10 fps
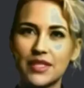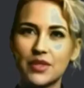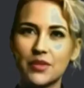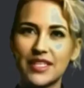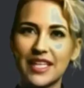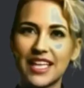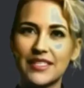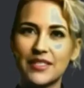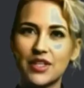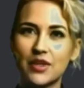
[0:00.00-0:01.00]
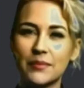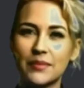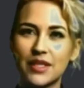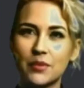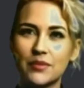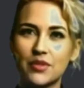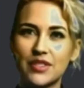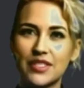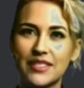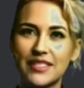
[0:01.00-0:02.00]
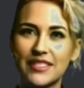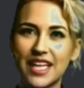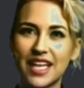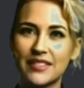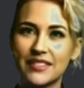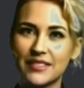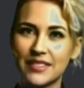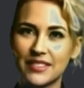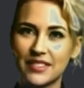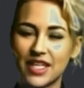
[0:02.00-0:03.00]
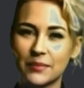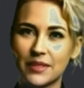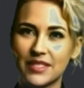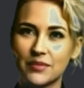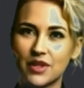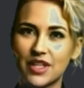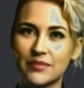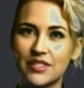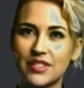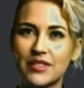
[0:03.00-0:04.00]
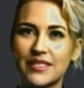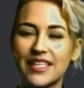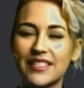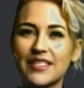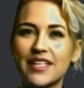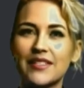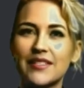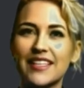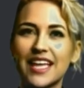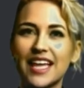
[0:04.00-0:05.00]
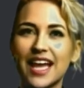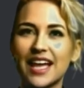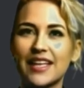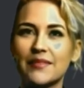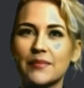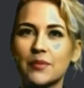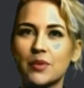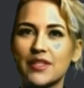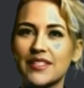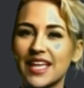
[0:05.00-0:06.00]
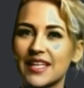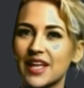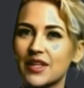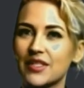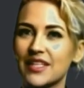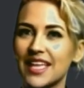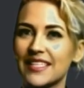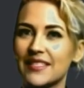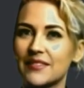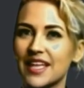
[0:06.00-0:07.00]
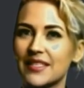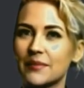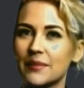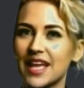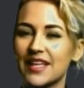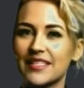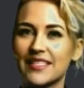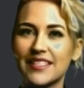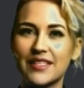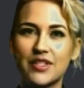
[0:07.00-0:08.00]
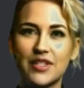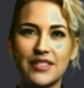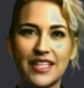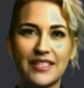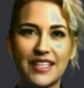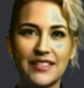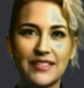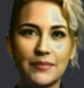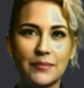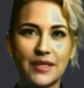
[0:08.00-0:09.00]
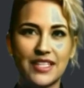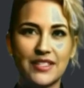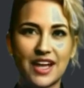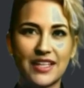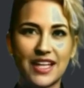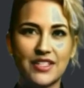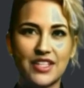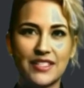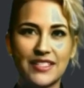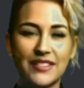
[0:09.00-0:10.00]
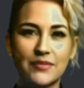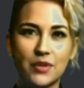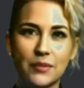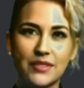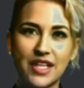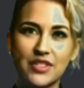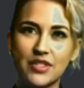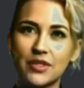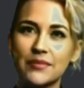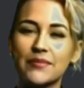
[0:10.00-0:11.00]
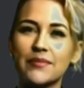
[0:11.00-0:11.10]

Midjourney is a term that refers to the stage in the development of artificial intelligence, AI, where the technology has advanced beyond its initial stages but has not yet achieved its full potential.